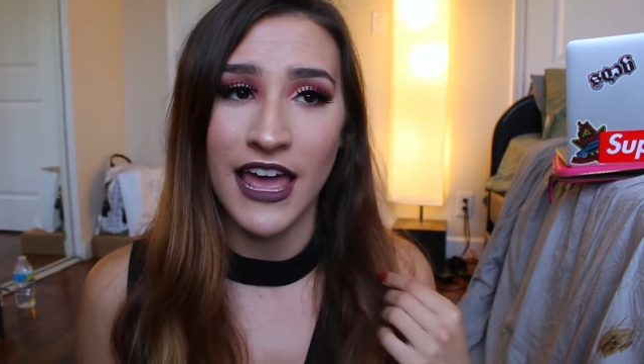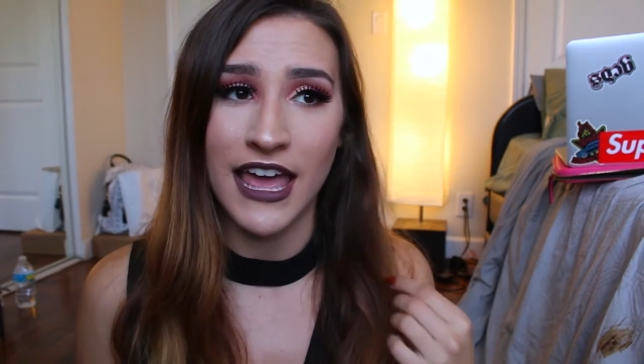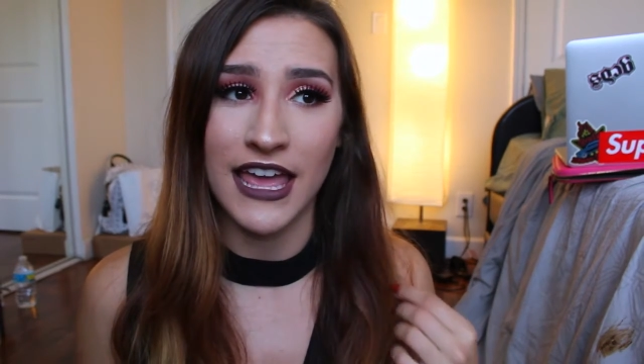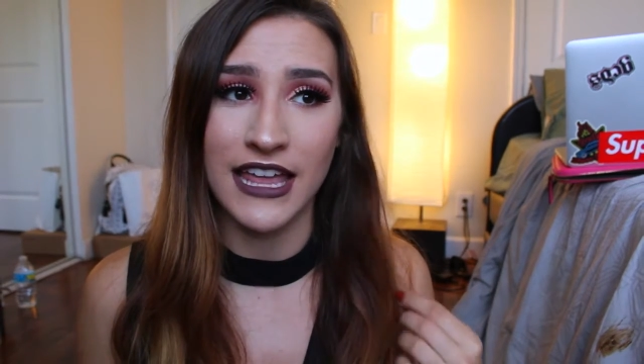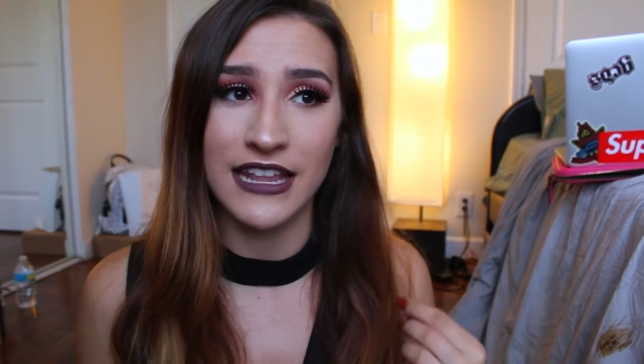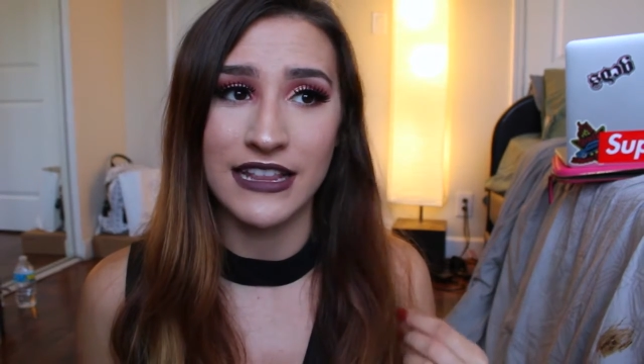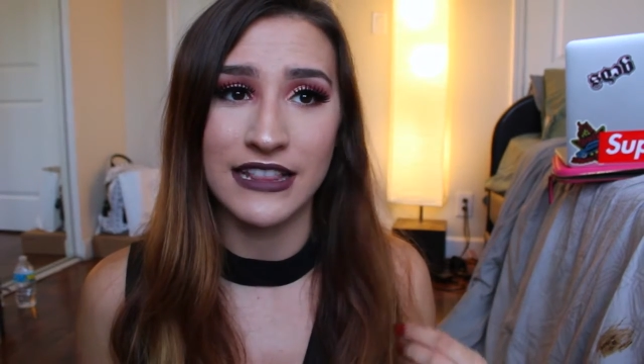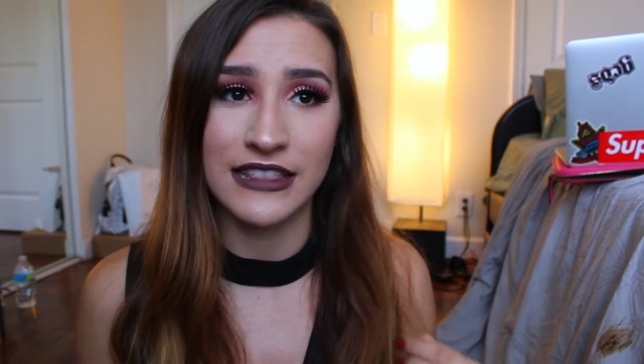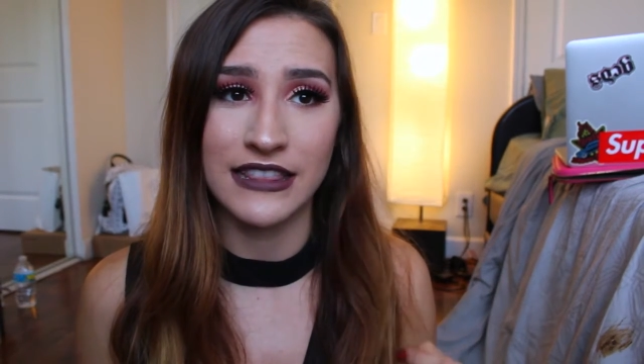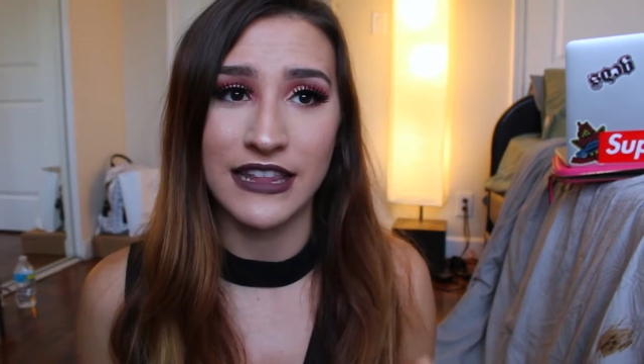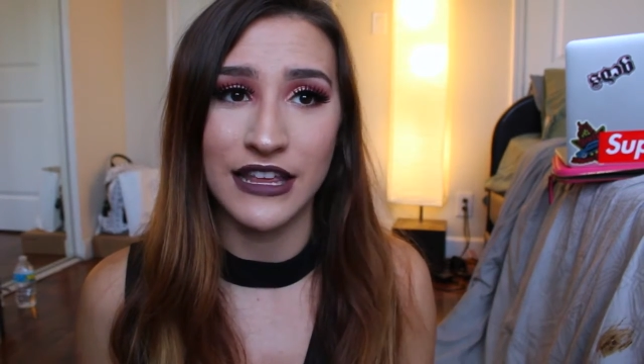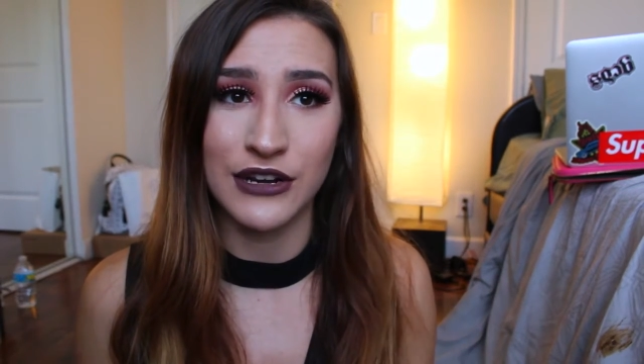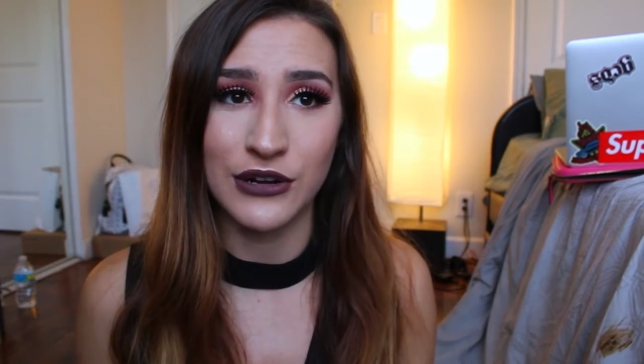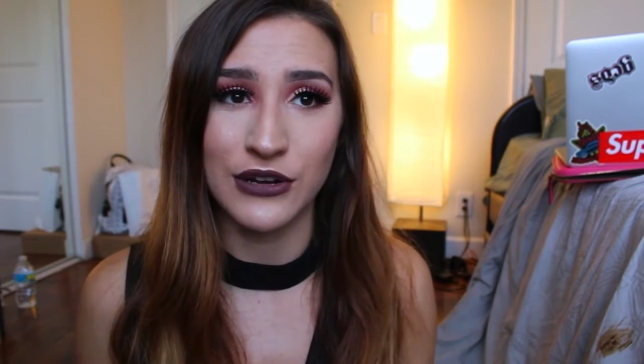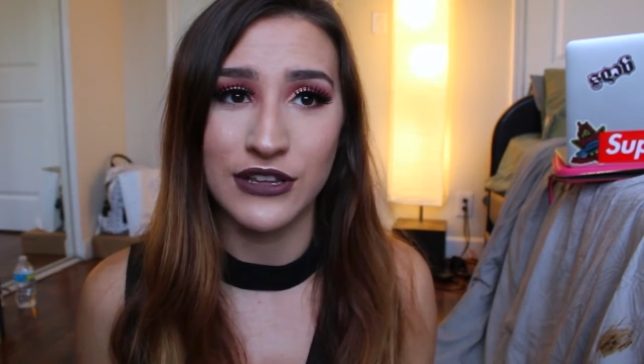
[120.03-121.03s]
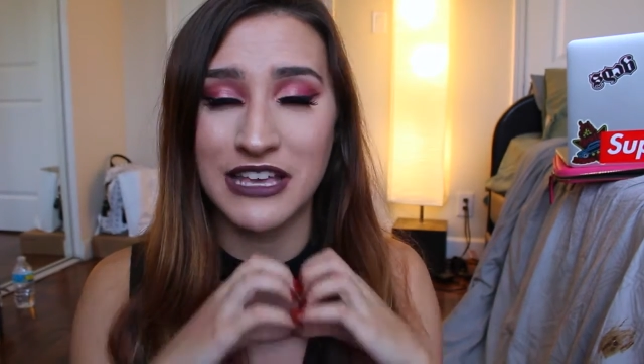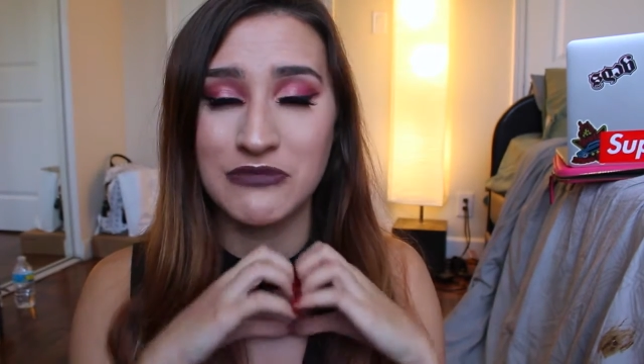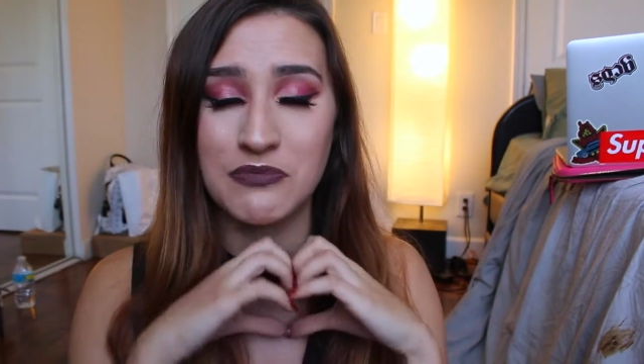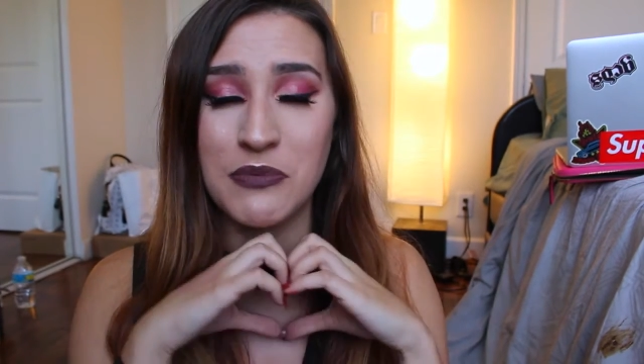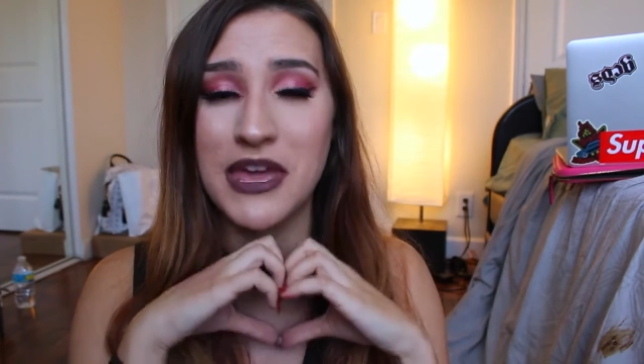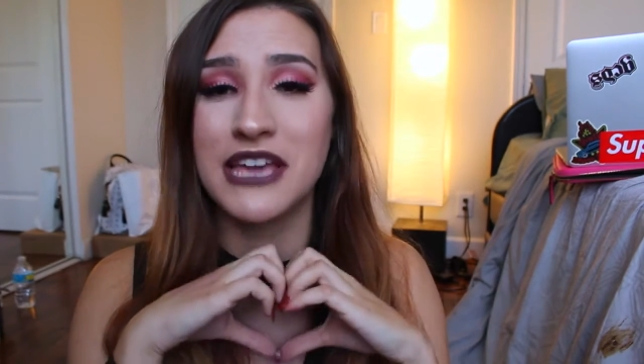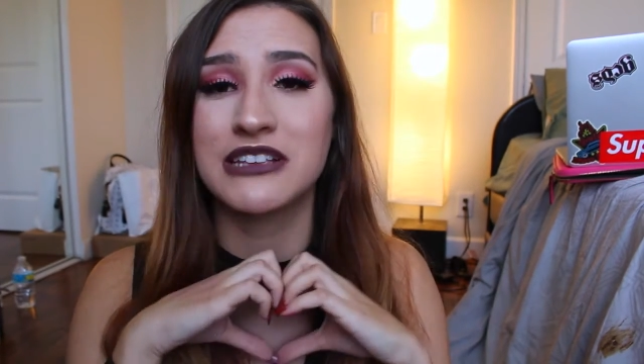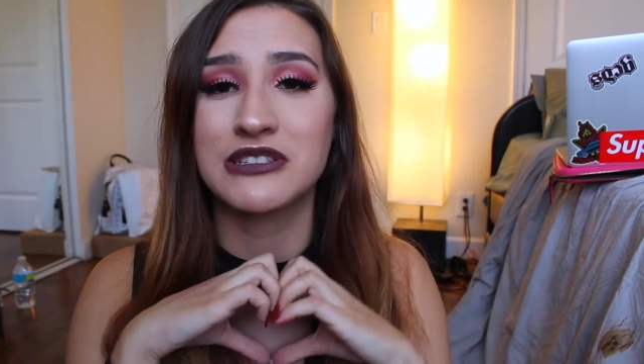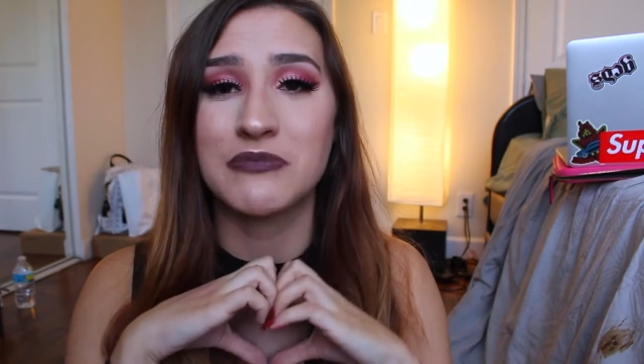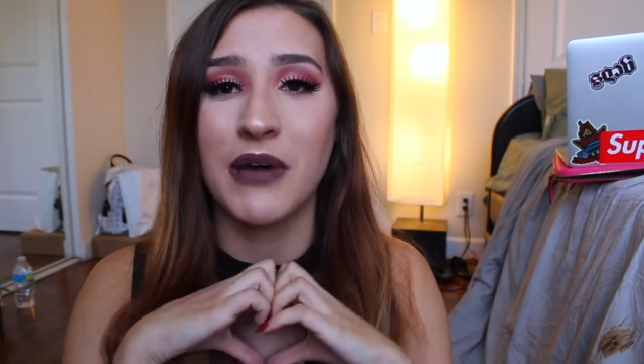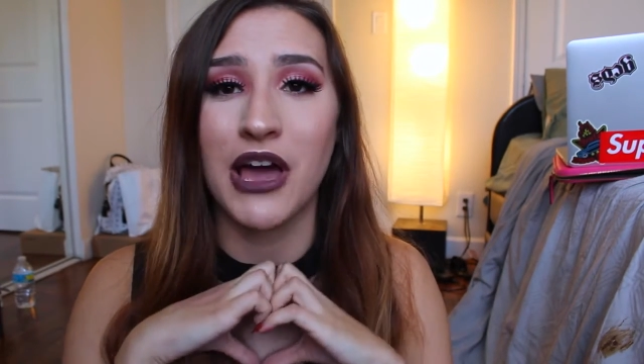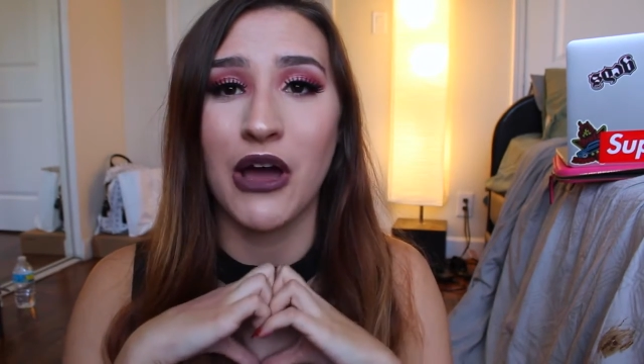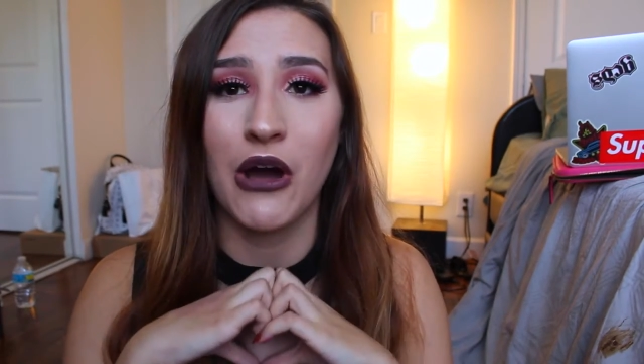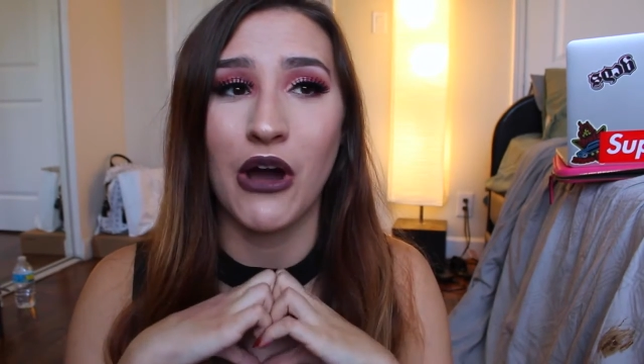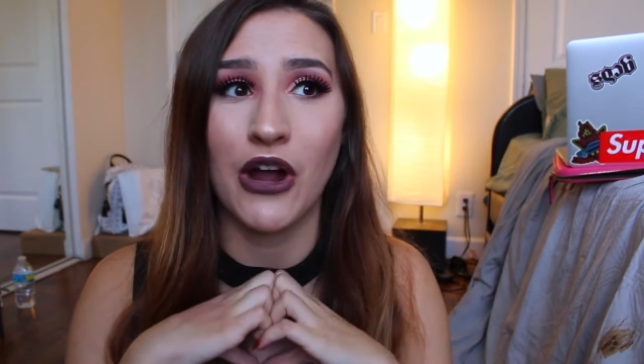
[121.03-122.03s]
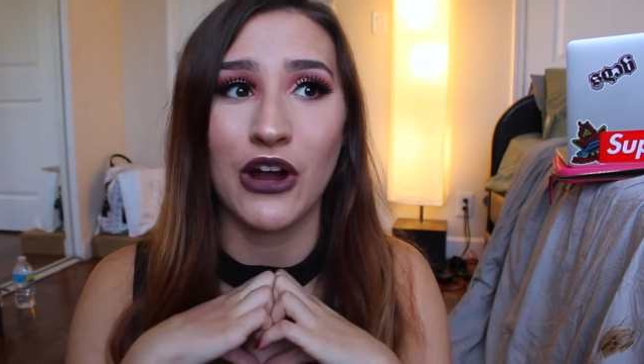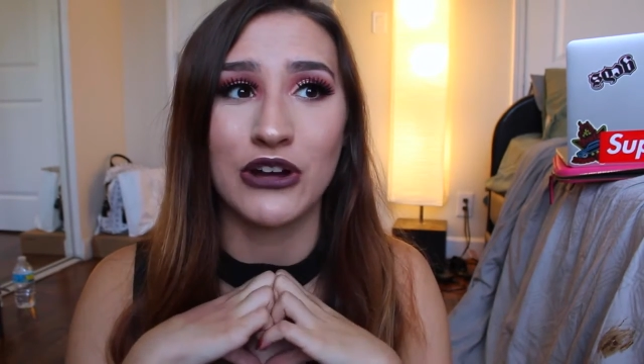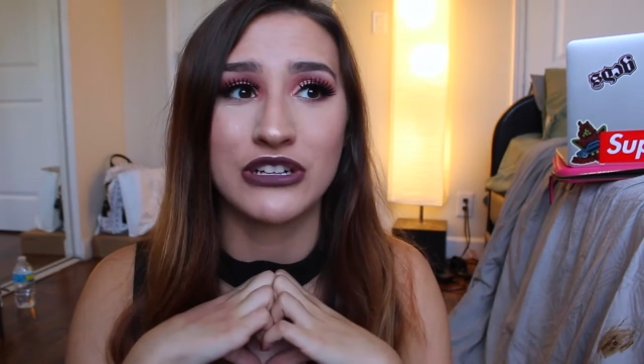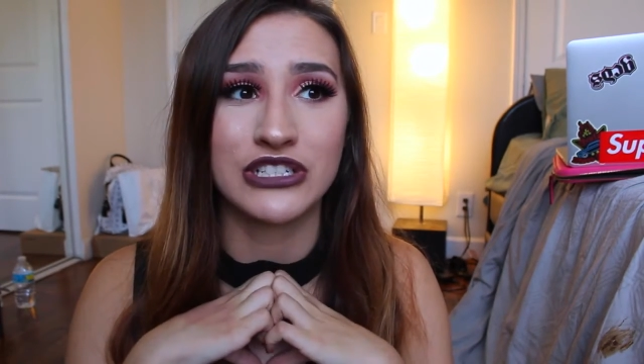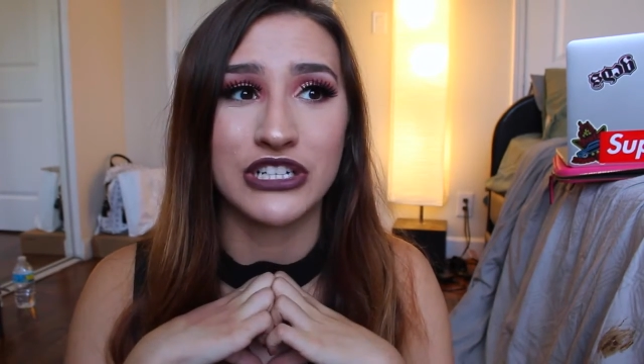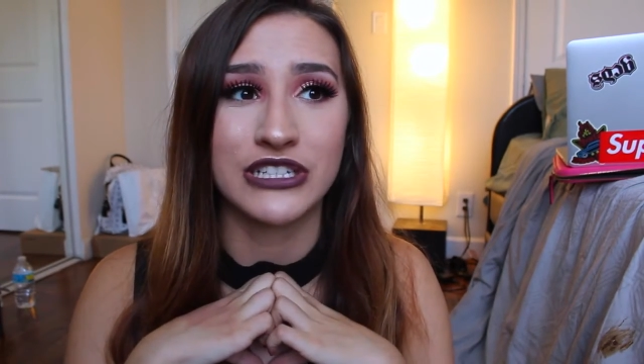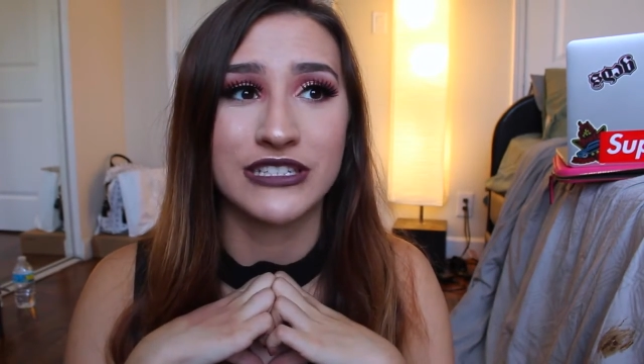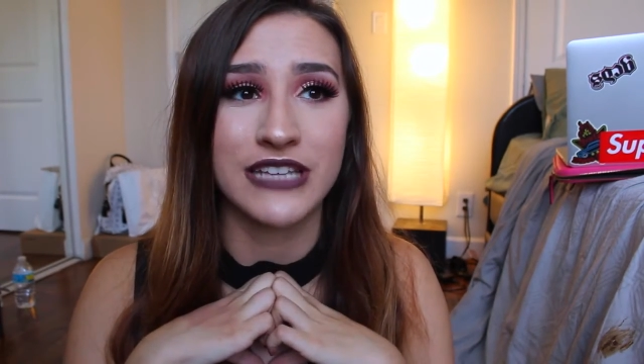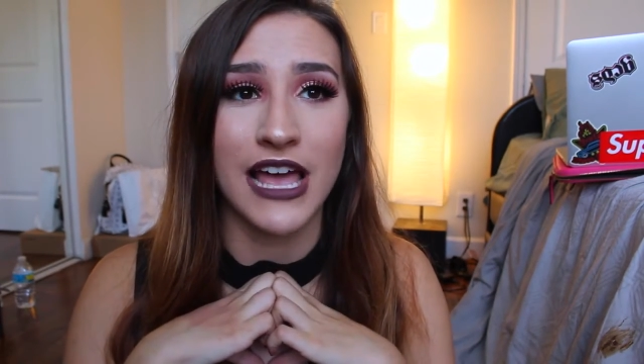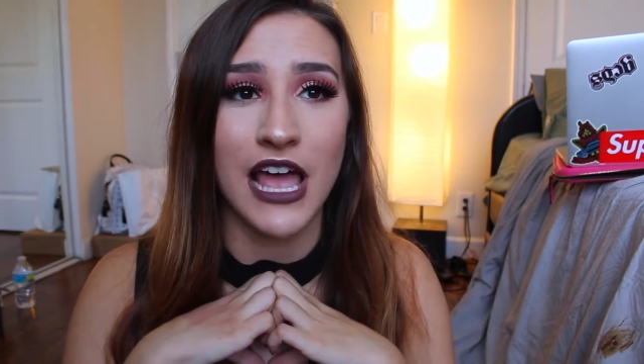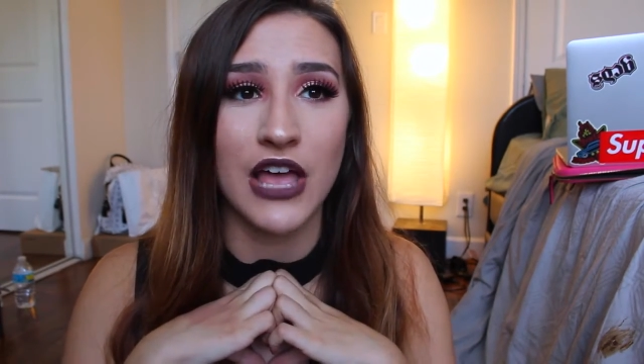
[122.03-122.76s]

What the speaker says: It makes my heart just